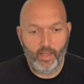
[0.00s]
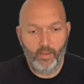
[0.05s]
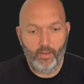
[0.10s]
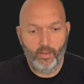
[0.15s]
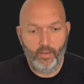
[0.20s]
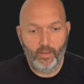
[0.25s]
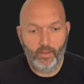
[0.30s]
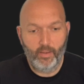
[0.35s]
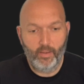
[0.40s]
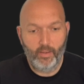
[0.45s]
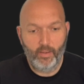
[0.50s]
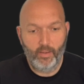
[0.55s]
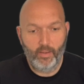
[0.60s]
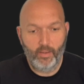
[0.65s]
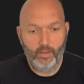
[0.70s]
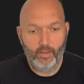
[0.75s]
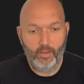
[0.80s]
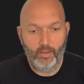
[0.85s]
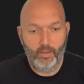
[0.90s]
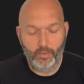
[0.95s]
on or
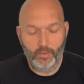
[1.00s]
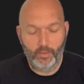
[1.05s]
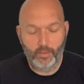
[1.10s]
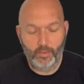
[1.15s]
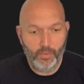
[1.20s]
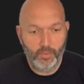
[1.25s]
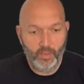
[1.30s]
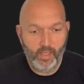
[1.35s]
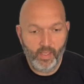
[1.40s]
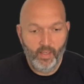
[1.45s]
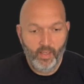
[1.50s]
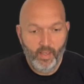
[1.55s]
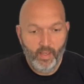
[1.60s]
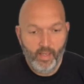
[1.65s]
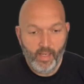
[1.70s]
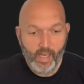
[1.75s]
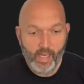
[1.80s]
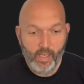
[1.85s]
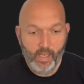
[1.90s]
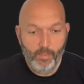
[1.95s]
go into the
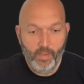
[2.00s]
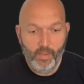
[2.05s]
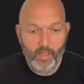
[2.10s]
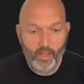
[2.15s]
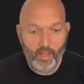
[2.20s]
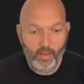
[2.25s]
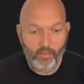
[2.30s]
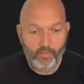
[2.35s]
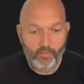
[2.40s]
API